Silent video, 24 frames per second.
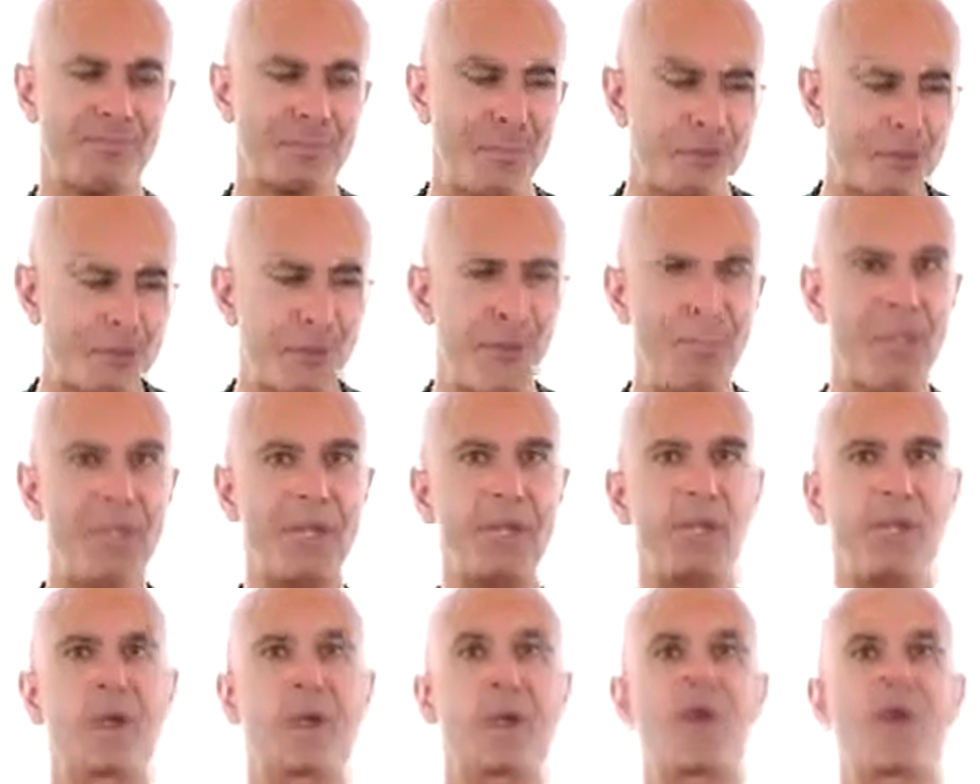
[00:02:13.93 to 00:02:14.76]
So
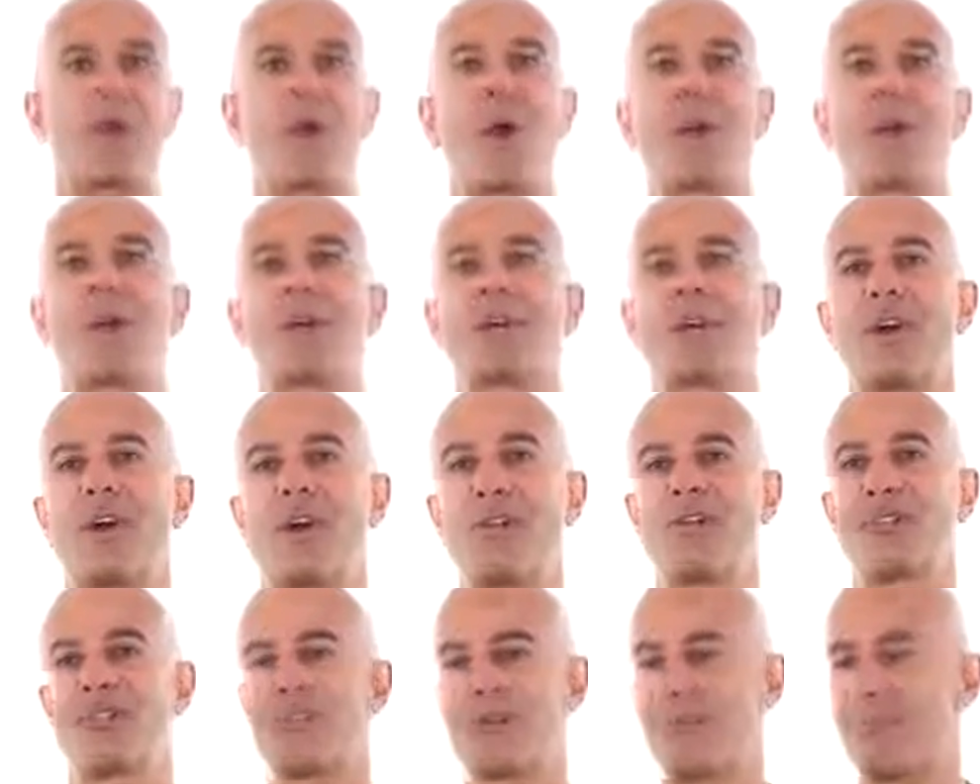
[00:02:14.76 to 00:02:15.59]
build a heroic
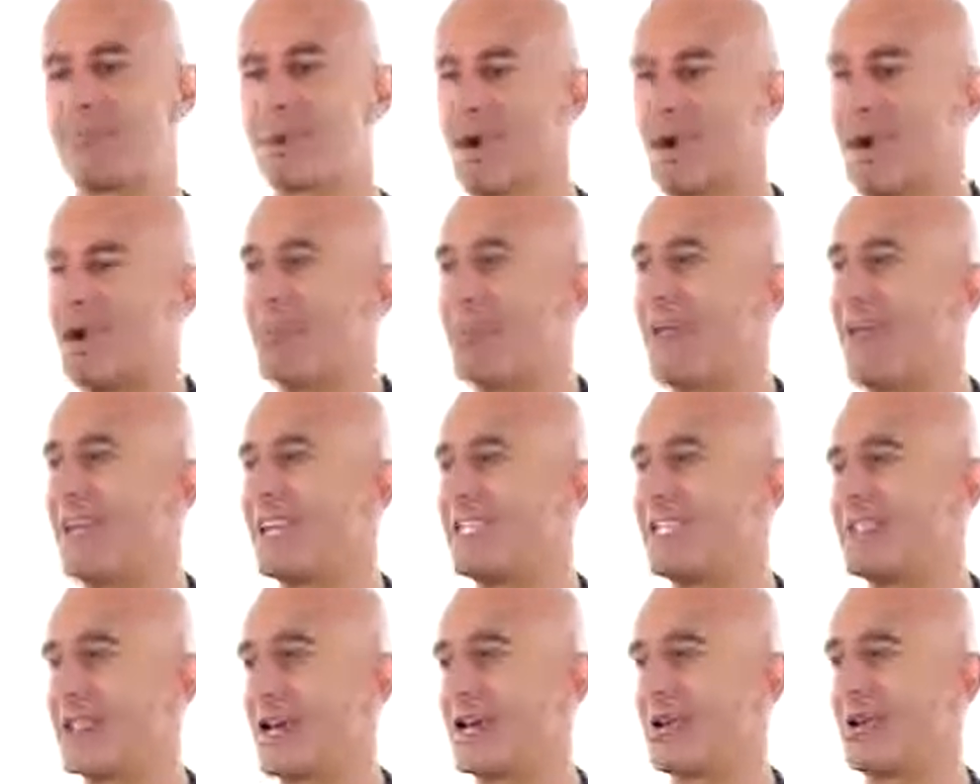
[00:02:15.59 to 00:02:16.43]
culture, and part of that
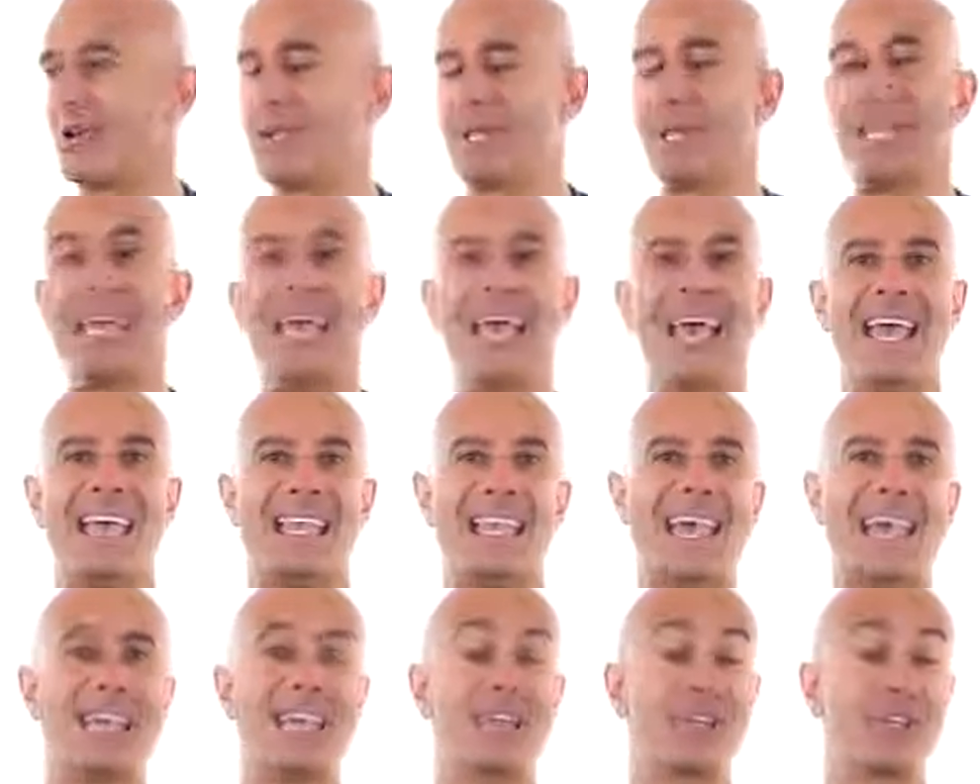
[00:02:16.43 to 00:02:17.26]
is not only
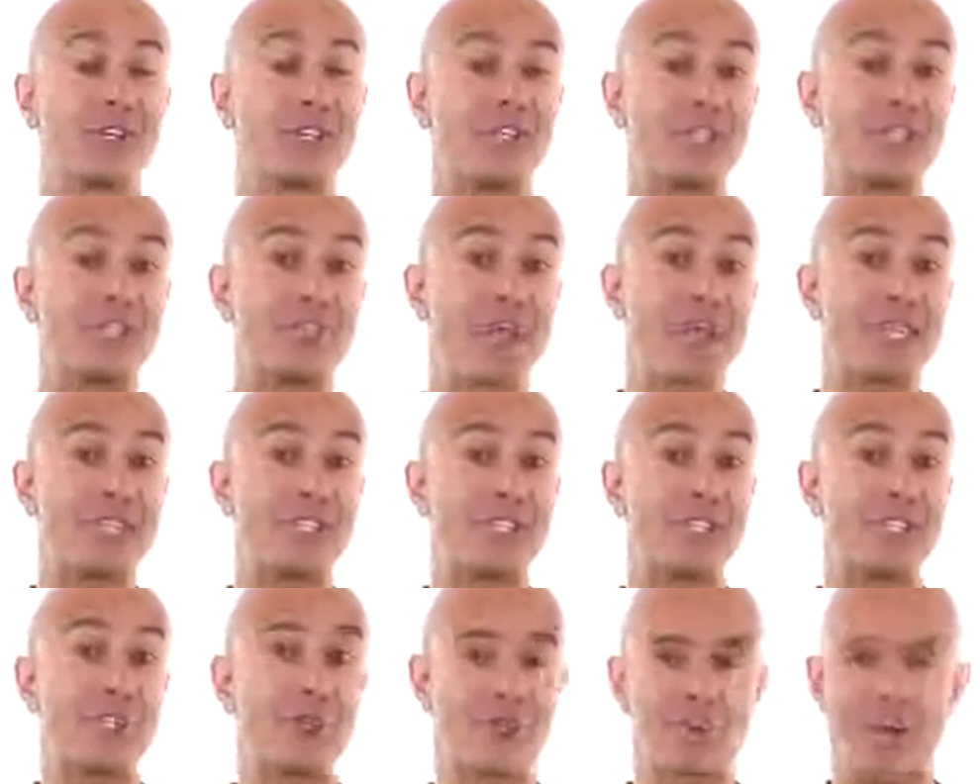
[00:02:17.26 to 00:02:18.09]
getting your
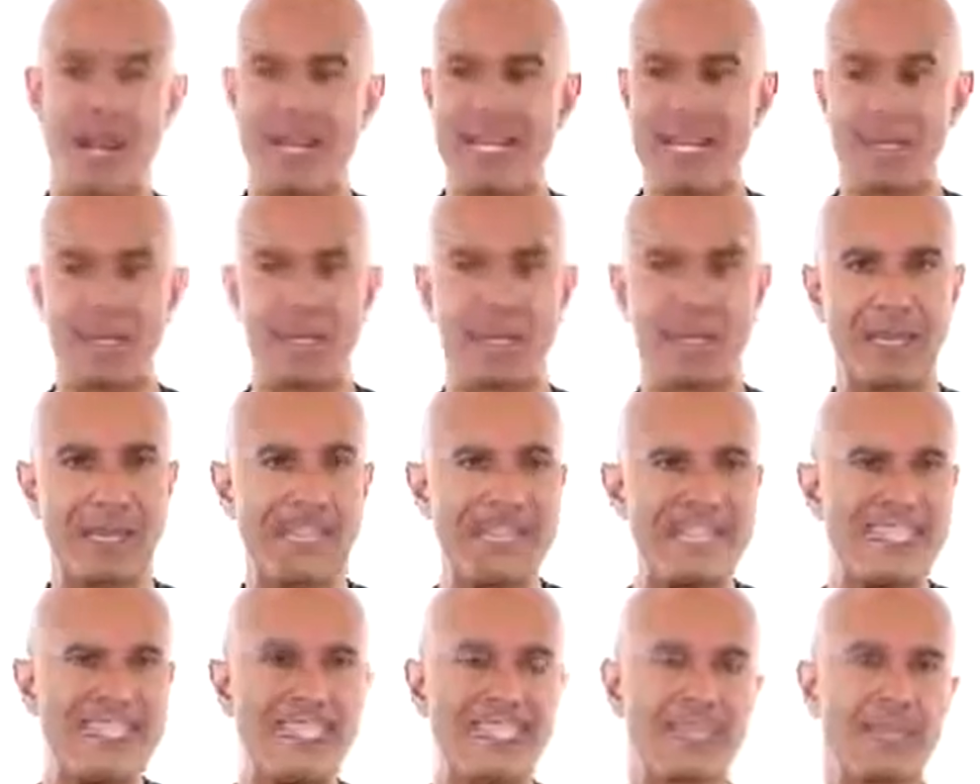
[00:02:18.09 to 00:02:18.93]
spaces right and
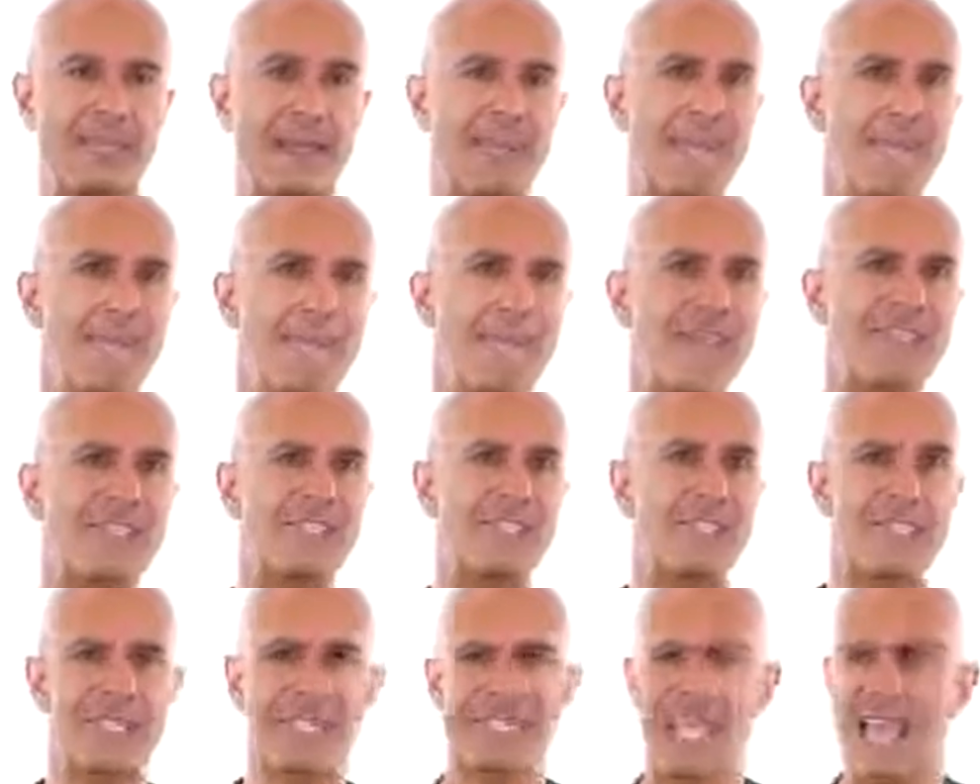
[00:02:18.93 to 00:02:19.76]
releasing the
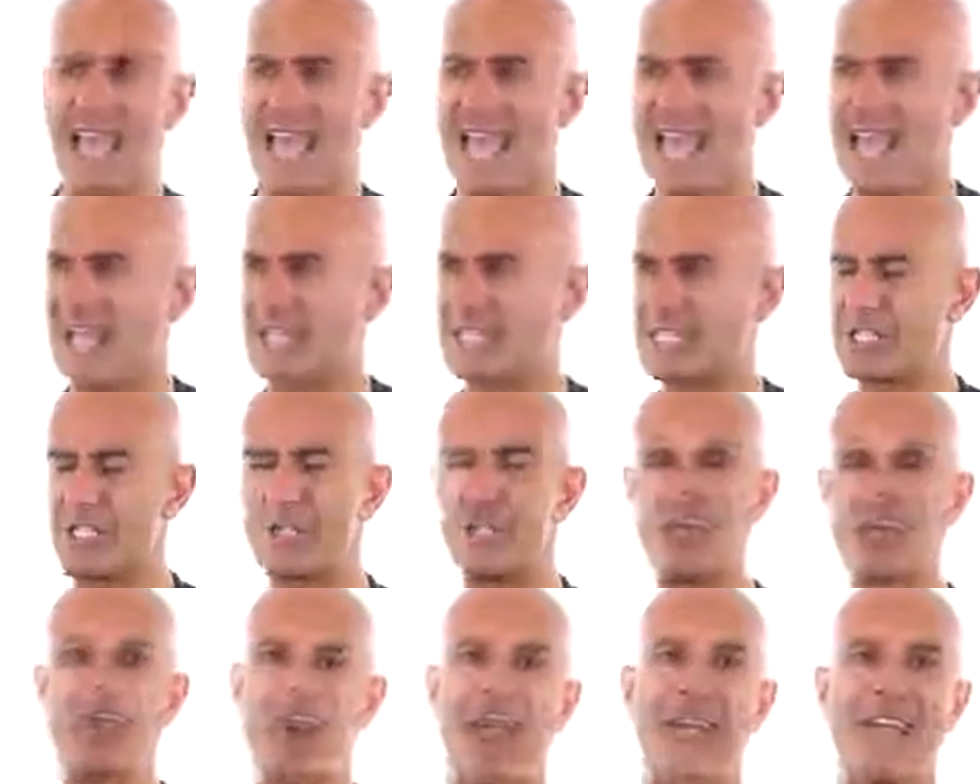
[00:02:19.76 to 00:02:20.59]
messes and
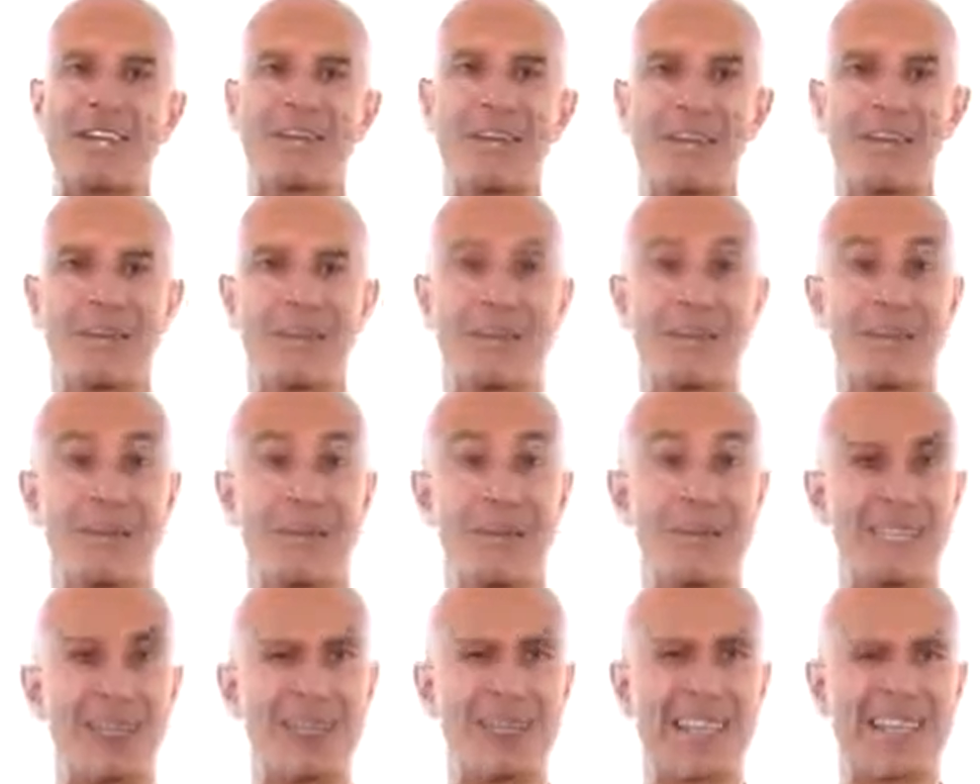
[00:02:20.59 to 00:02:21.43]
distractions and
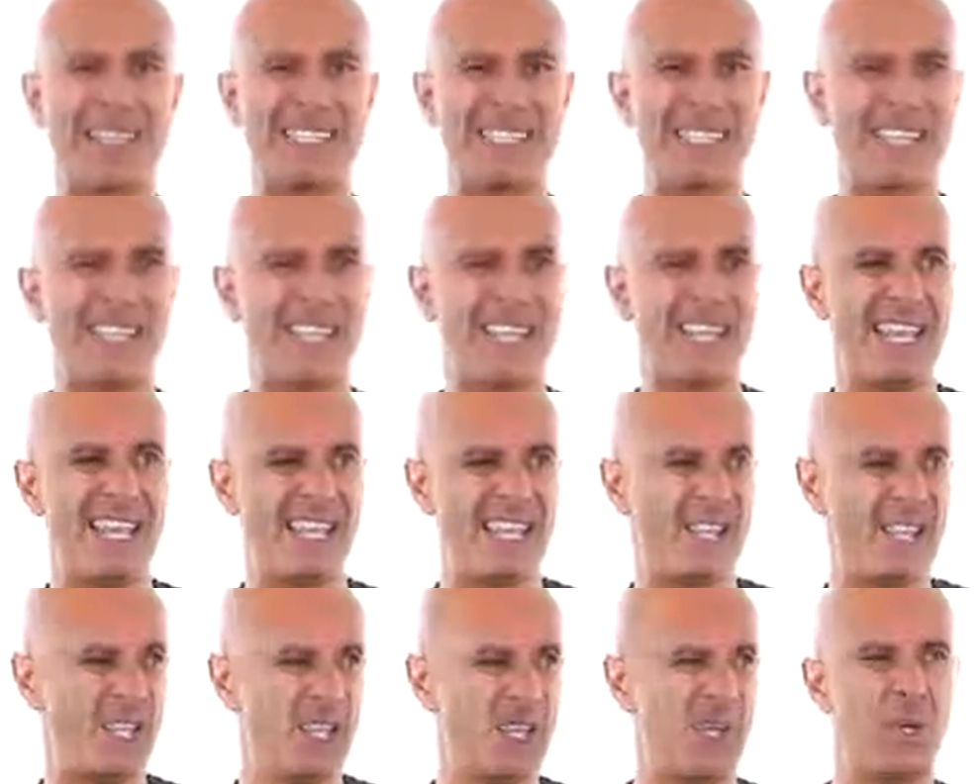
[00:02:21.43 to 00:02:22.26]
complexity
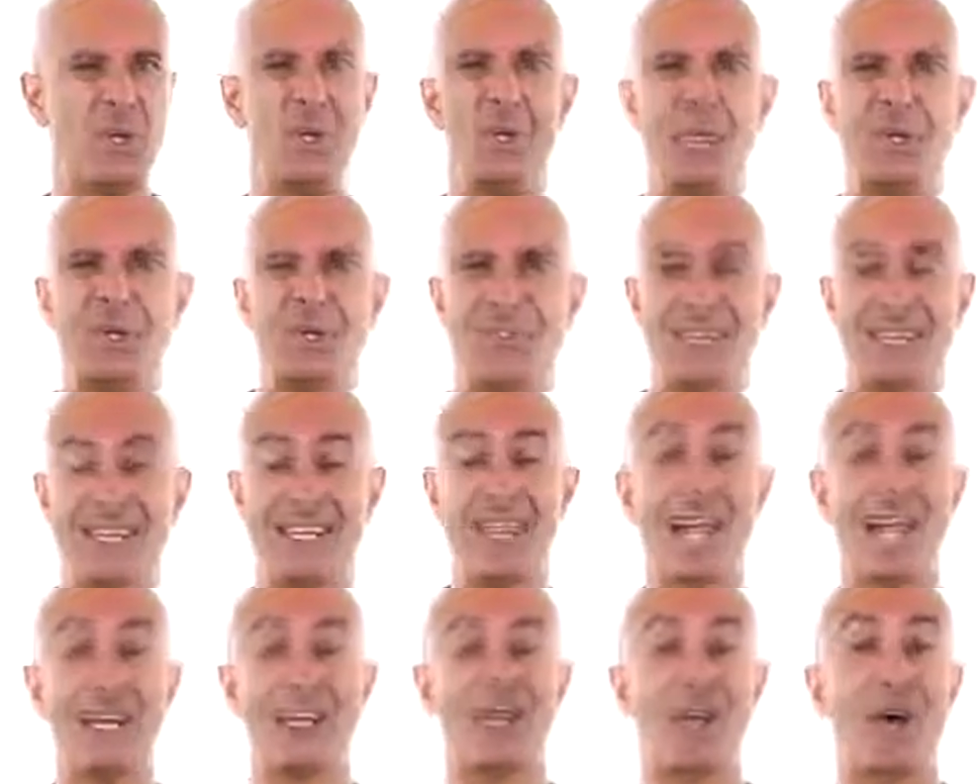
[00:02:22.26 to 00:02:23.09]
and news
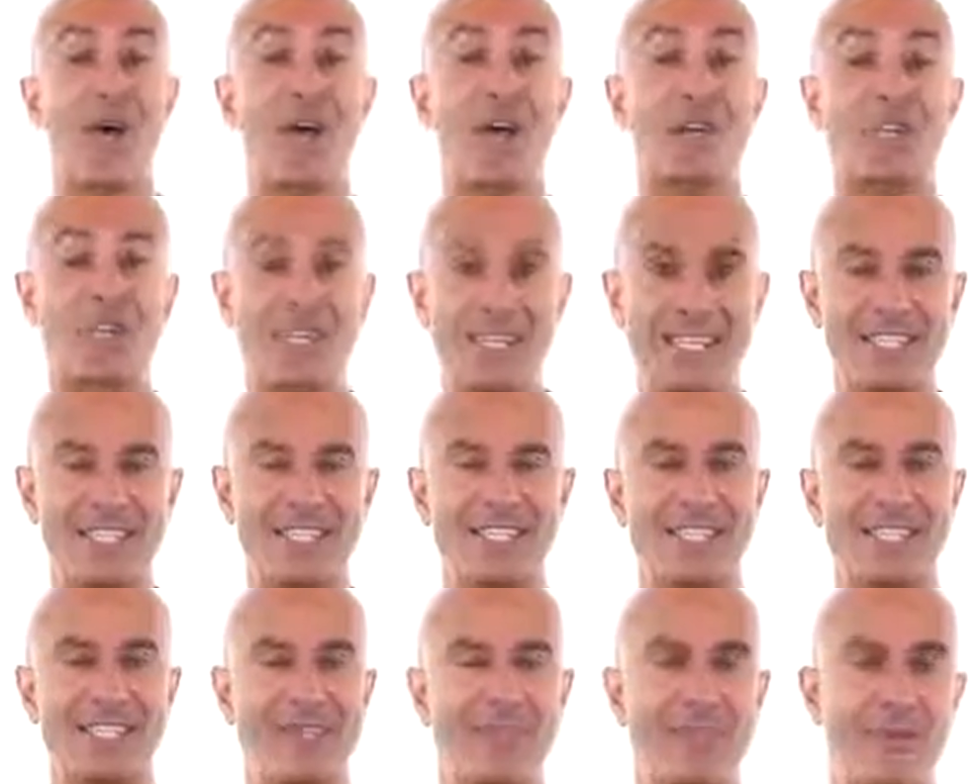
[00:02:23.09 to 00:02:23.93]
and
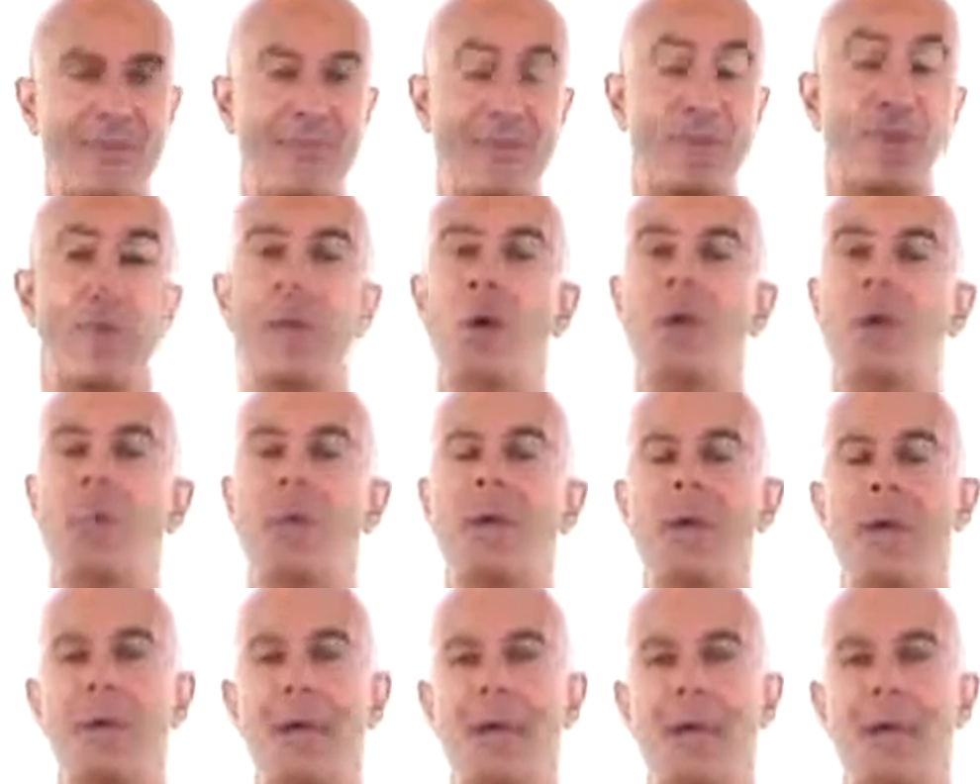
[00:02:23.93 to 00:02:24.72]
toxicity from your home,